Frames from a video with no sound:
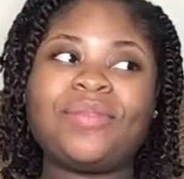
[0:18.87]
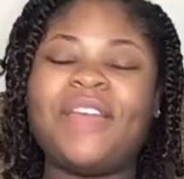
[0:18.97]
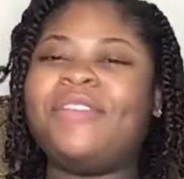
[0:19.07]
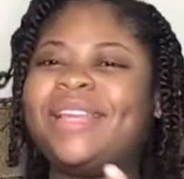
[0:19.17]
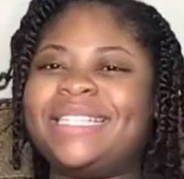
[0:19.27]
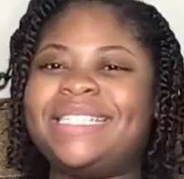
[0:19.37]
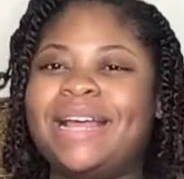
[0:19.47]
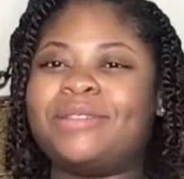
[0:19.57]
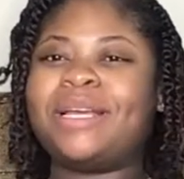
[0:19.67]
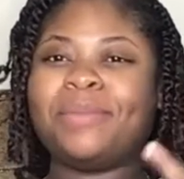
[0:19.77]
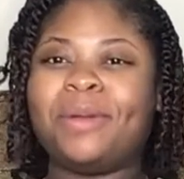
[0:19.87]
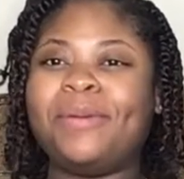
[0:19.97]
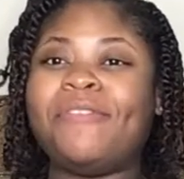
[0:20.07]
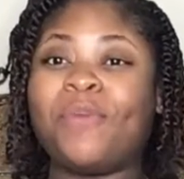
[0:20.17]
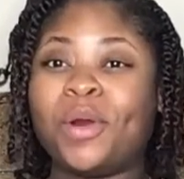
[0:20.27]
I feel like it sounds like I'm gonna
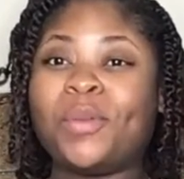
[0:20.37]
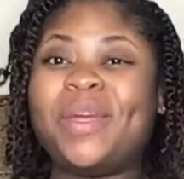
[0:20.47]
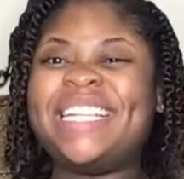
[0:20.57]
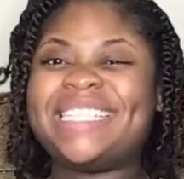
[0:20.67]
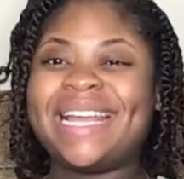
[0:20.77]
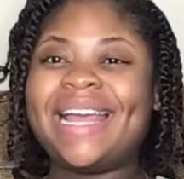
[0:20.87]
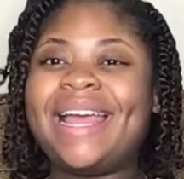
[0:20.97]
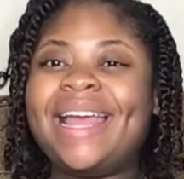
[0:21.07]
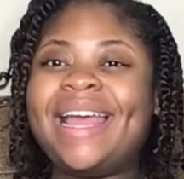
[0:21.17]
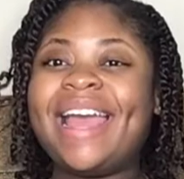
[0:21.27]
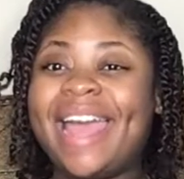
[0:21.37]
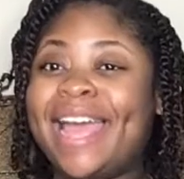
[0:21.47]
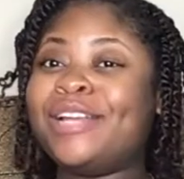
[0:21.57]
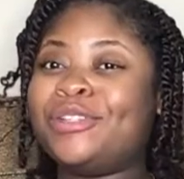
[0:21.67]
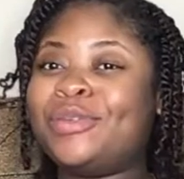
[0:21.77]
be 40 weeks
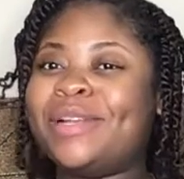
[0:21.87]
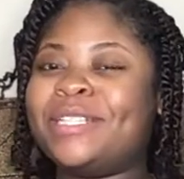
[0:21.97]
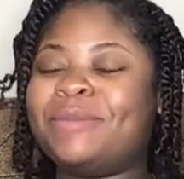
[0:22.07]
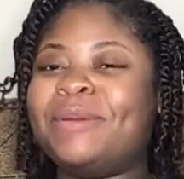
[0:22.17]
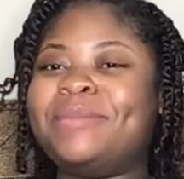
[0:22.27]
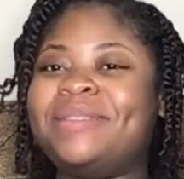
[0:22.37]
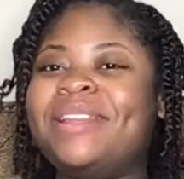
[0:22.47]
and two days, but I'm